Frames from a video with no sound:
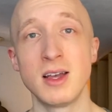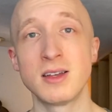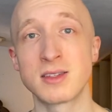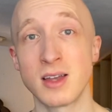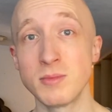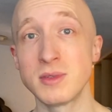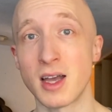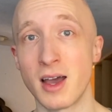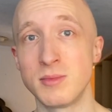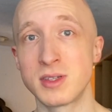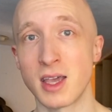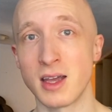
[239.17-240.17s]

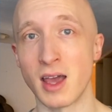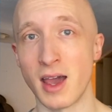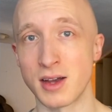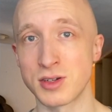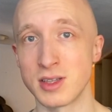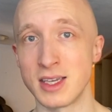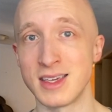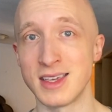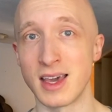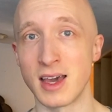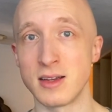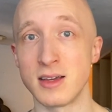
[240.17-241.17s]
sometimes can actually
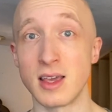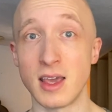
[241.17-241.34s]
get